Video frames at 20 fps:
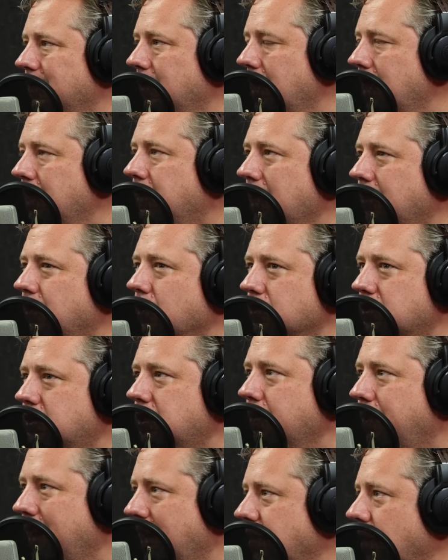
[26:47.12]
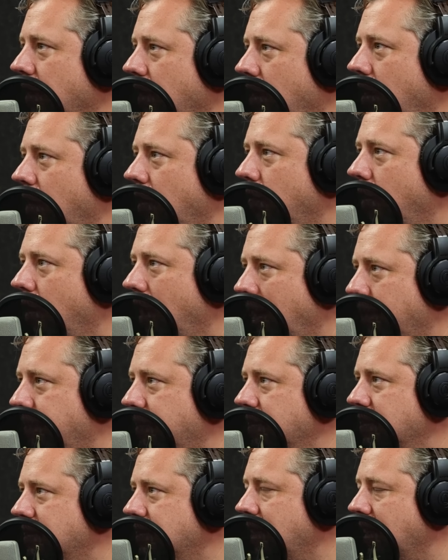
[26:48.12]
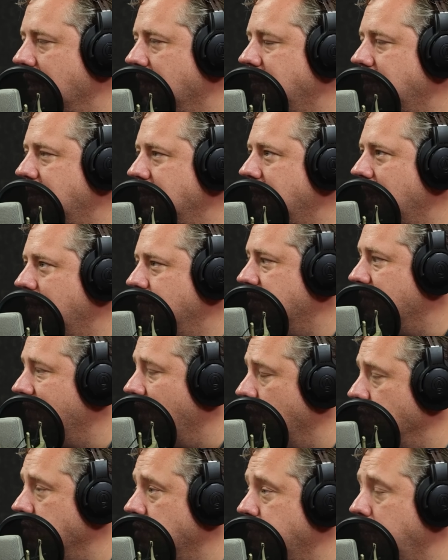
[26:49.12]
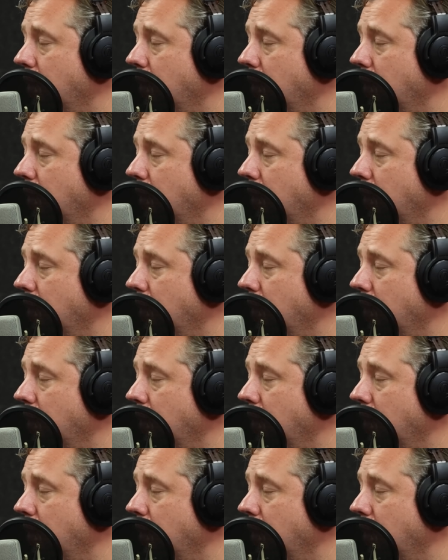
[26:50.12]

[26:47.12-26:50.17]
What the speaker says: it does depend a lot on what happens next in terms of outs,